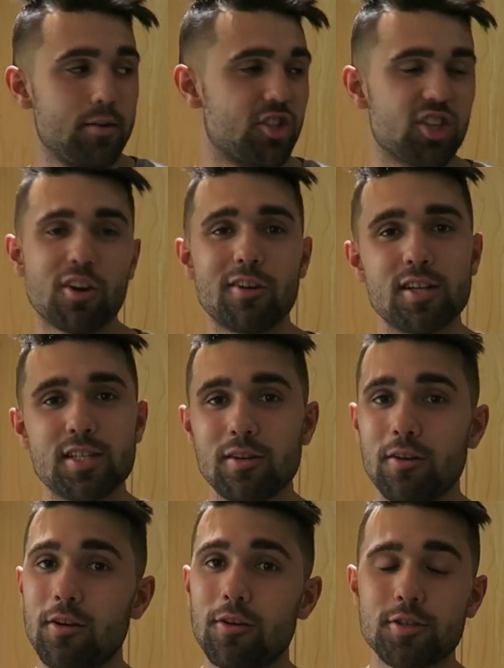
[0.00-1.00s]
sugary
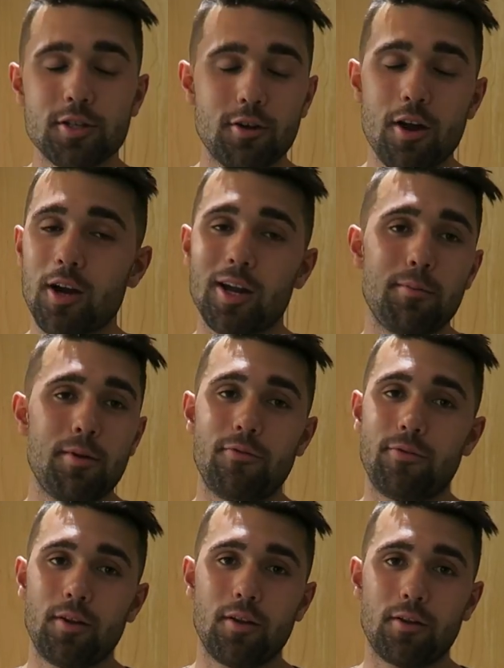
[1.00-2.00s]
cereals, you're not gonna be
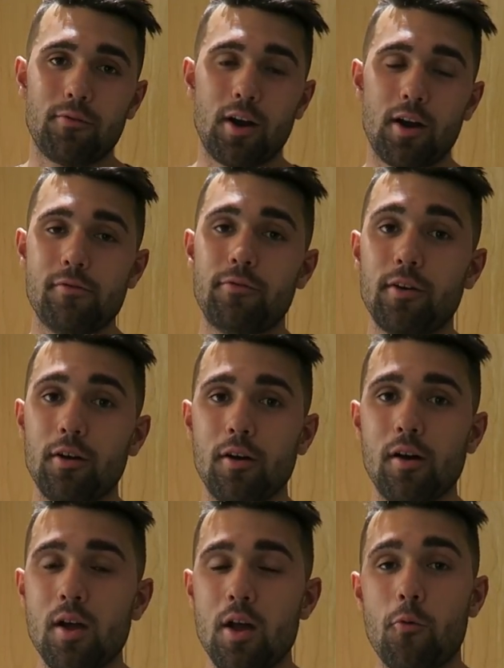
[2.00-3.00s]
feeling very
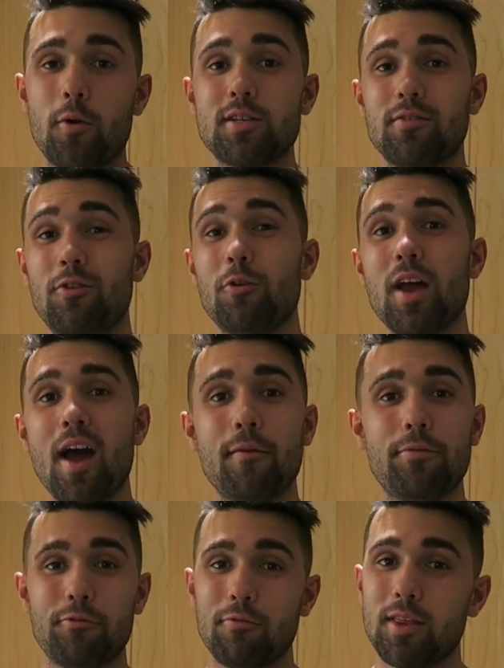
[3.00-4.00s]
full. Whereas if you were to
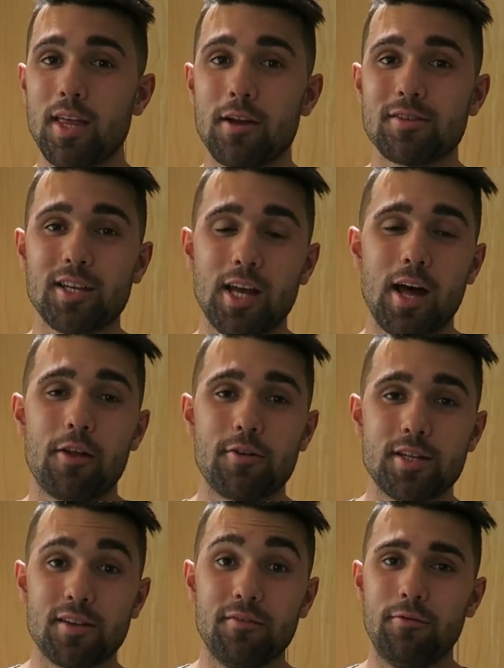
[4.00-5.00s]
have 3,000
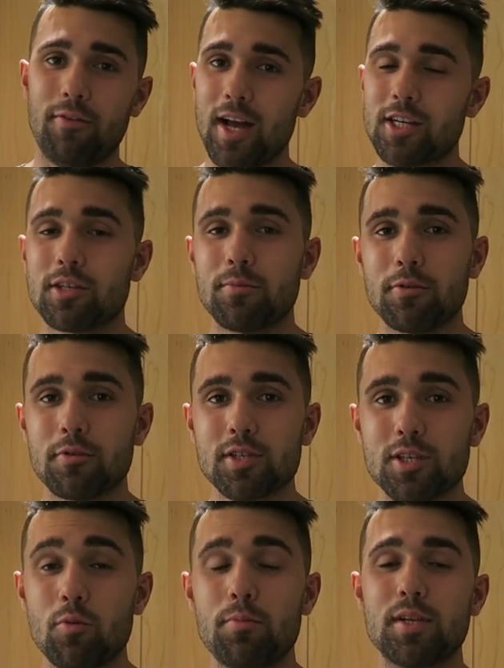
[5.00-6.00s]
calories of
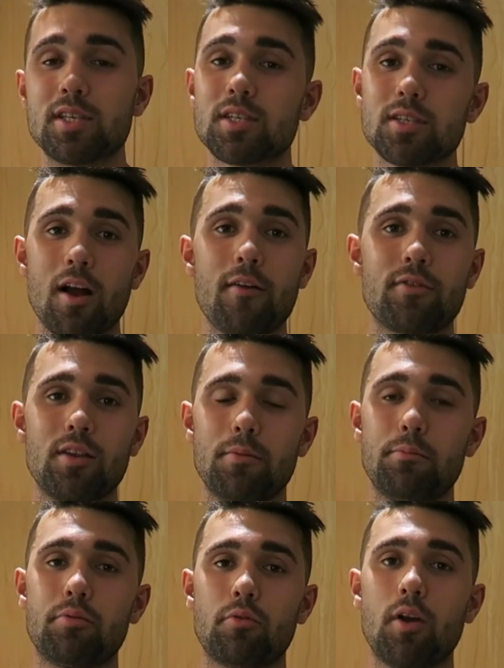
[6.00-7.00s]
vegetables, you would be stuffed to the
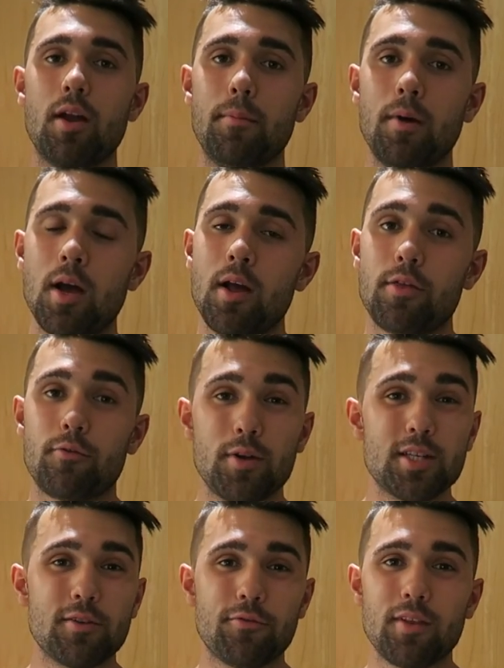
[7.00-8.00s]
brim. The
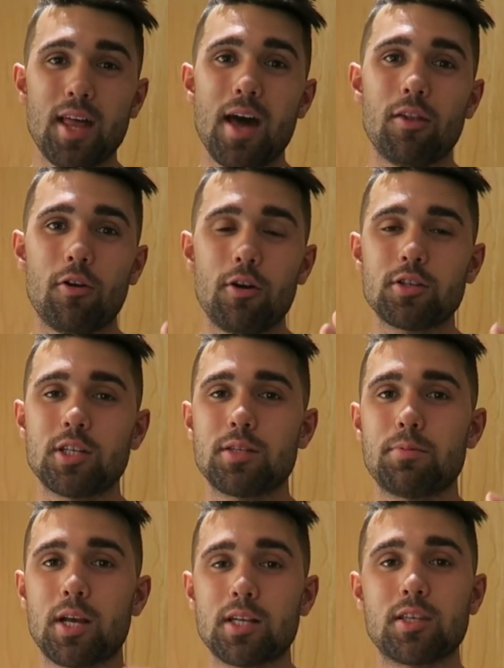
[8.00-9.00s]
reason for that largely
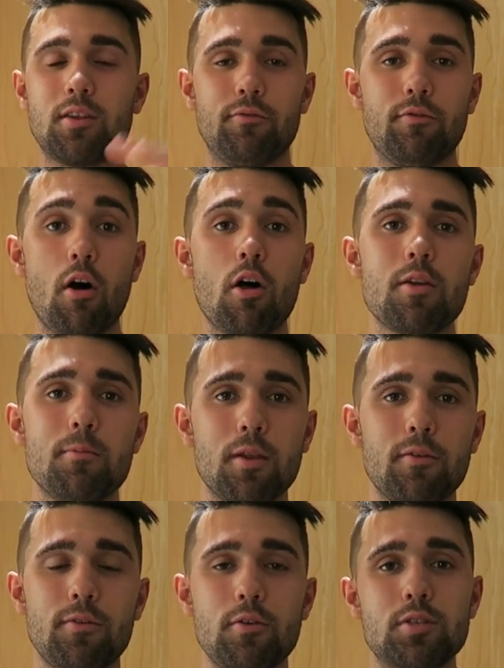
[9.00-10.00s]
is because of the volume
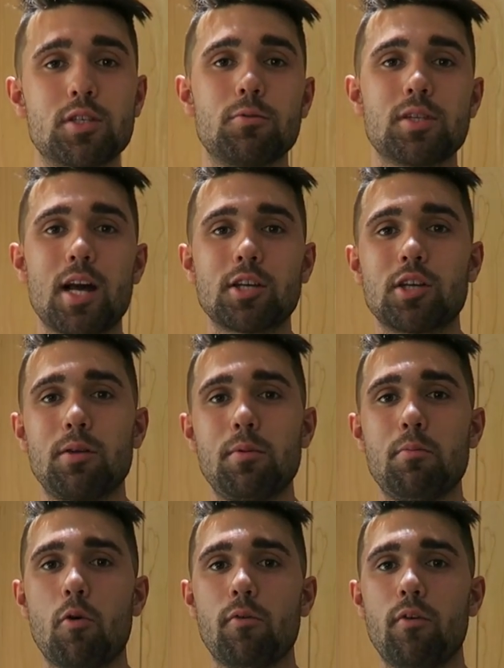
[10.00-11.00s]
of the food, so it's actually
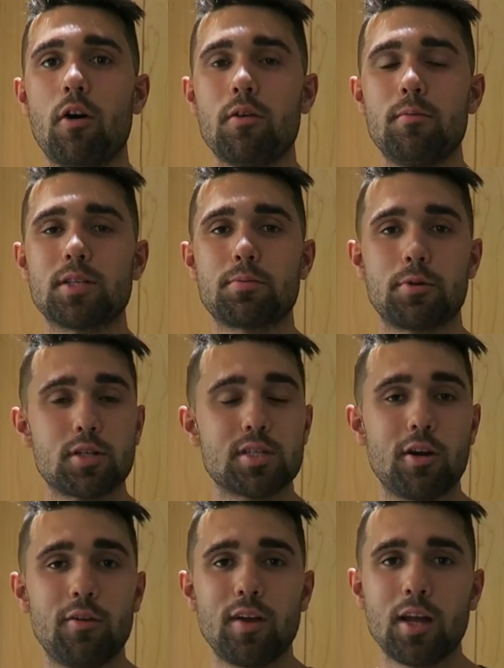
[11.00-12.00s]
gonna be more voluminous per
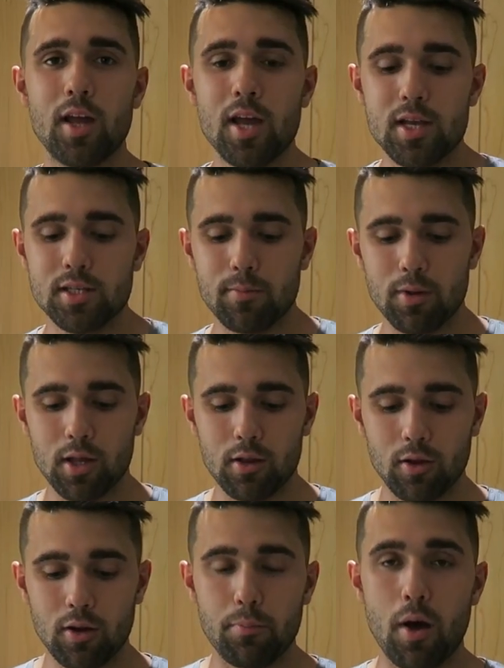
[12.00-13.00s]
serving. Something like a
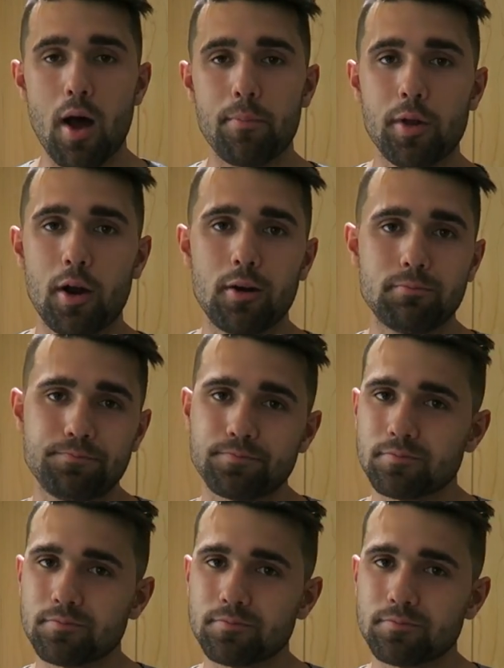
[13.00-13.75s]
little Pop-Tart